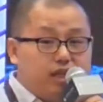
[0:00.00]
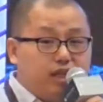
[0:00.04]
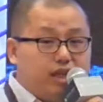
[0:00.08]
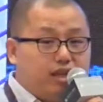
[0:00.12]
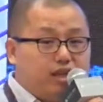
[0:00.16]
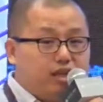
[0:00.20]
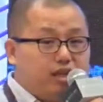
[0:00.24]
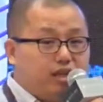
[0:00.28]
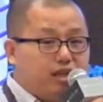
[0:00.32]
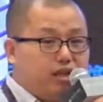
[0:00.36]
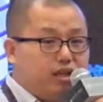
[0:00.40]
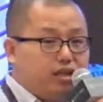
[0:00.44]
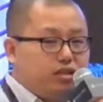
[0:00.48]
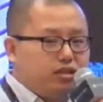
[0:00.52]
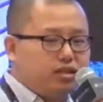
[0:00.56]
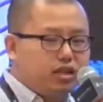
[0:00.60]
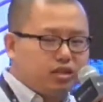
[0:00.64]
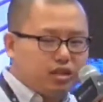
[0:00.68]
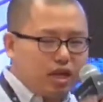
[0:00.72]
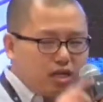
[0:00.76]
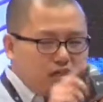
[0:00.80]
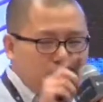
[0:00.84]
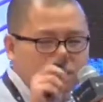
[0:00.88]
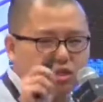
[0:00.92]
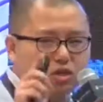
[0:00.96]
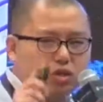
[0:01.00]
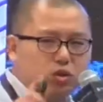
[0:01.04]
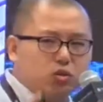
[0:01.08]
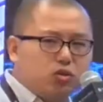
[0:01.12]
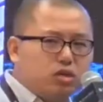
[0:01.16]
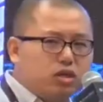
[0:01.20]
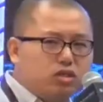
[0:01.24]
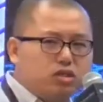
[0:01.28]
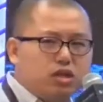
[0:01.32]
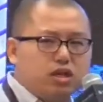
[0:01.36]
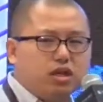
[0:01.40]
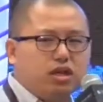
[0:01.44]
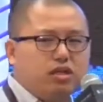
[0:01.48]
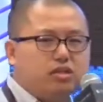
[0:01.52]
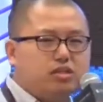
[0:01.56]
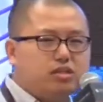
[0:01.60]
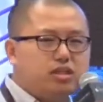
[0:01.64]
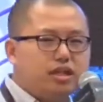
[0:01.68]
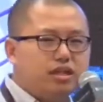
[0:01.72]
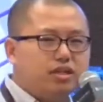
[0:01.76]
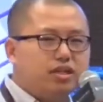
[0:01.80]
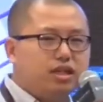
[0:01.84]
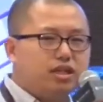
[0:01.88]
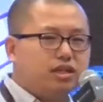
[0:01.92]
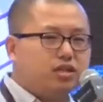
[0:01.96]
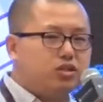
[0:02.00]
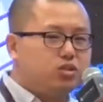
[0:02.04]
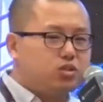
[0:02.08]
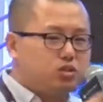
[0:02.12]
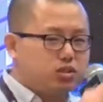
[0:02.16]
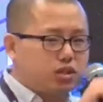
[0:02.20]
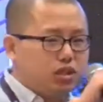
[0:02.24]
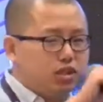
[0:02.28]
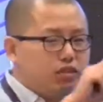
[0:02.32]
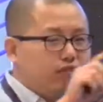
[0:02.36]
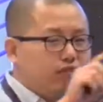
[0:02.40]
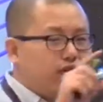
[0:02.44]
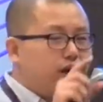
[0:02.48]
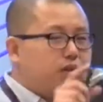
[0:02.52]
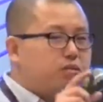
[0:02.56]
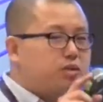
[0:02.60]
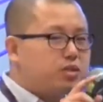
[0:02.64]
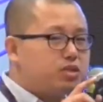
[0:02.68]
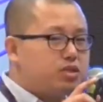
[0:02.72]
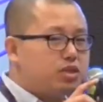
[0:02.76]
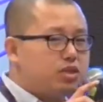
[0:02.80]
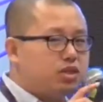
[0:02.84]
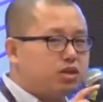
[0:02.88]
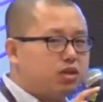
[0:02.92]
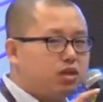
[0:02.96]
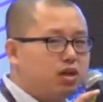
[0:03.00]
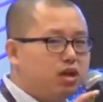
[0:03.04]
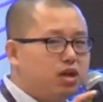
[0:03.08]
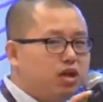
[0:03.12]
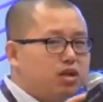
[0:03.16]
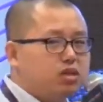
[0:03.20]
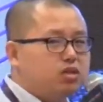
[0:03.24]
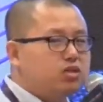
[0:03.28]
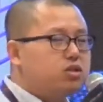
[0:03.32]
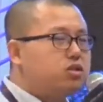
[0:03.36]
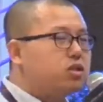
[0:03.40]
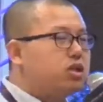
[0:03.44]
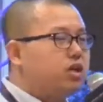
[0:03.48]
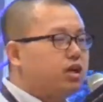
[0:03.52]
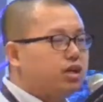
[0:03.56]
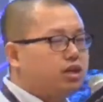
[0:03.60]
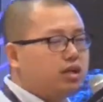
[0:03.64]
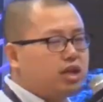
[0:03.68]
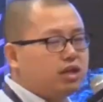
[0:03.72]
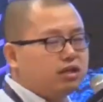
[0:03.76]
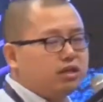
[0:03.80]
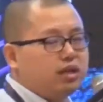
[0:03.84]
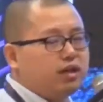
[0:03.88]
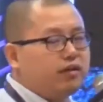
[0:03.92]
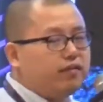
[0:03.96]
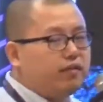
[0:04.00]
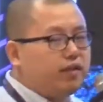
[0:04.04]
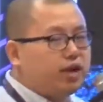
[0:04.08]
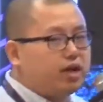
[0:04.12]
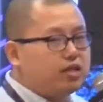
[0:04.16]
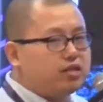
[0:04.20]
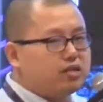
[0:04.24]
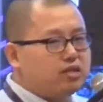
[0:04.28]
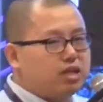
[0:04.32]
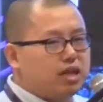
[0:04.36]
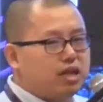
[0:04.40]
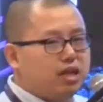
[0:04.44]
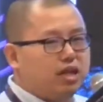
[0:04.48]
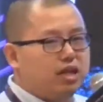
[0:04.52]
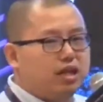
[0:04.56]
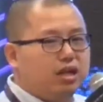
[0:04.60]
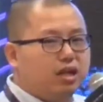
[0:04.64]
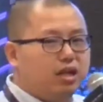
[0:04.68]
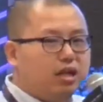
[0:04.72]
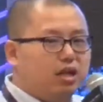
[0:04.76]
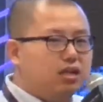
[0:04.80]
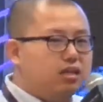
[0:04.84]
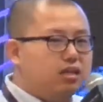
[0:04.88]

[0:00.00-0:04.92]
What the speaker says: we launched IDB 1.0. It's just a web SQL.